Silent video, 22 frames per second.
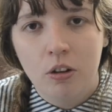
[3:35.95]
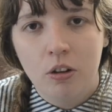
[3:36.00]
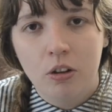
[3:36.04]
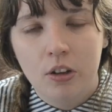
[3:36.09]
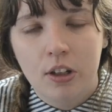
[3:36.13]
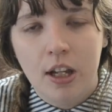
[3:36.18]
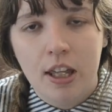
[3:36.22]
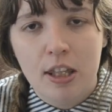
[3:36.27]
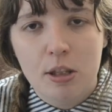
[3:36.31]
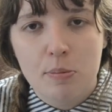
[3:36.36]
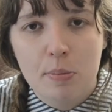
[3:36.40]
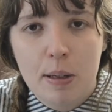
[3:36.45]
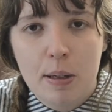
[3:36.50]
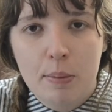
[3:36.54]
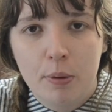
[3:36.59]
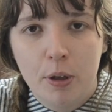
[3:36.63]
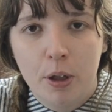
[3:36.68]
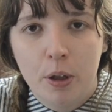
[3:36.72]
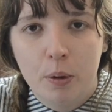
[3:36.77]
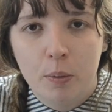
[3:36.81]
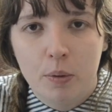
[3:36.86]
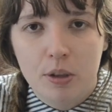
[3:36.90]
you gather
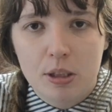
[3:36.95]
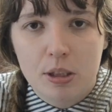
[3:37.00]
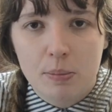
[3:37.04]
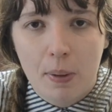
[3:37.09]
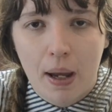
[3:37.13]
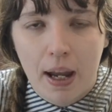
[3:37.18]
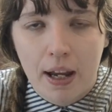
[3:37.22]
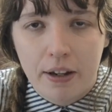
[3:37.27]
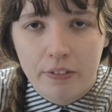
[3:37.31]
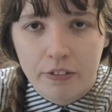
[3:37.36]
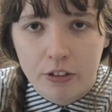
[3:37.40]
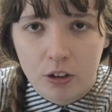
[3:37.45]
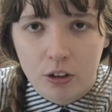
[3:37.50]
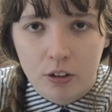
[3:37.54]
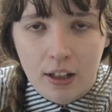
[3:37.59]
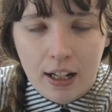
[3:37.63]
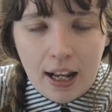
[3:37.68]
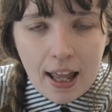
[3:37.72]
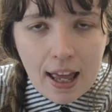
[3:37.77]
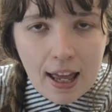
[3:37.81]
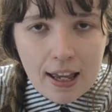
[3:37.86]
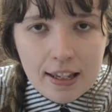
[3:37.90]
people who want to pay for your
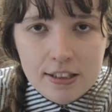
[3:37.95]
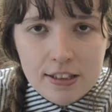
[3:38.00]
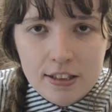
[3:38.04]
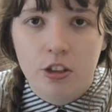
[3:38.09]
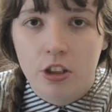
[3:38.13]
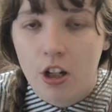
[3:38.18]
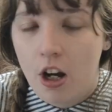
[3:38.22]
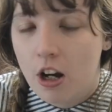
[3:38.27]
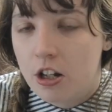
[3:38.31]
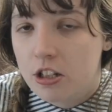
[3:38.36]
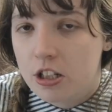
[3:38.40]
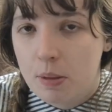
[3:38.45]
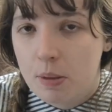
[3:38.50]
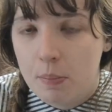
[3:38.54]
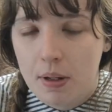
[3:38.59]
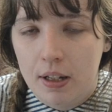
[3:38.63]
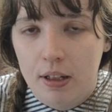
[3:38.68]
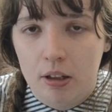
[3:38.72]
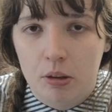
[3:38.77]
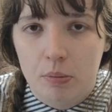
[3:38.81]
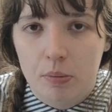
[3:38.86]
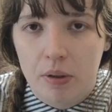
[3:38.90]
class, charge them a
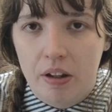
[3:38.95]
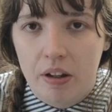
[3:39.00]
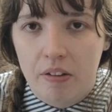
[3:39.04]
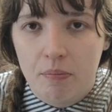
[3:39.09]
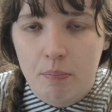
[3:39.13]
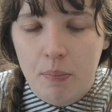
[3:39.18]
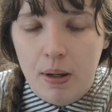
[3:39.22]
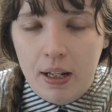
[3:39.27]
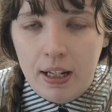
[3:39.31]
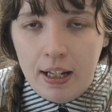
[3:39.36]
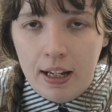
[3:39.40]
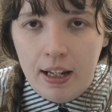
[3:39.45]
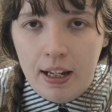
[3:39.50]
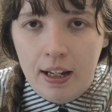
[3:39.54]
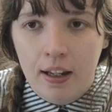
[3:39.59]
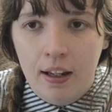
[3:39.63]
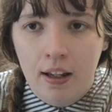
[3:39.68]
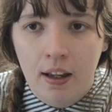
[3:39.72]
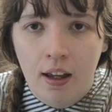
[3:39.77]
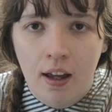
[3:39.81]
little bit of money.